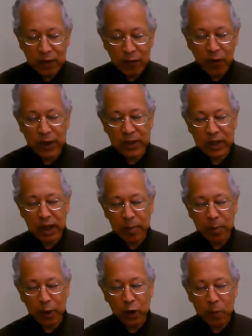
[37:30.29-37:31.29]
For
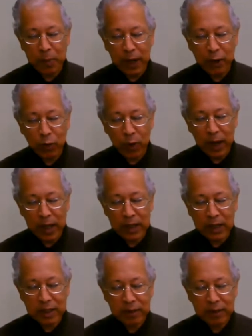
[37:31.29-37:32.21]
example, you might write,